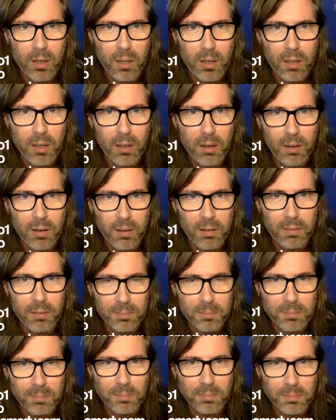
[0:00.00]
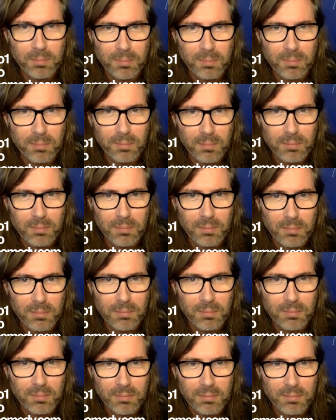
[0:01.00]

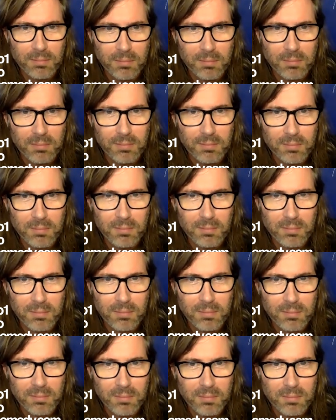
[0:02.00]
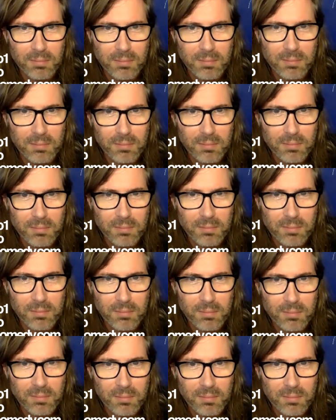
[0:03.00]
The person shown says nothing.